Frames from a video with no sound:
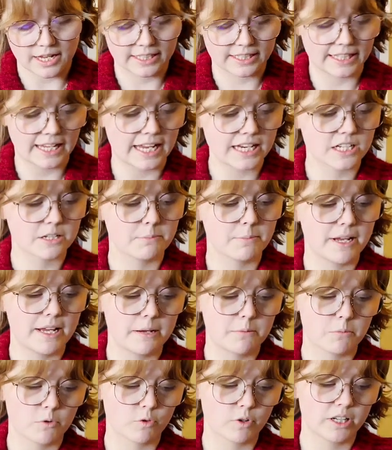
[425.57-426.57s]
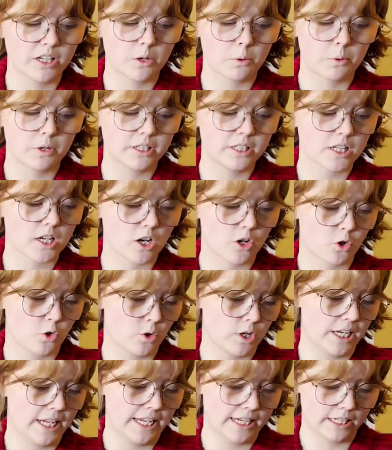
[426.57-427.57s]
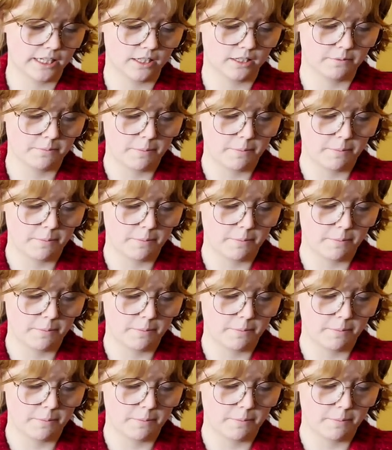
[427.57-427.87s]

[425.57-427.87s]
cashmere, merino and acrylic.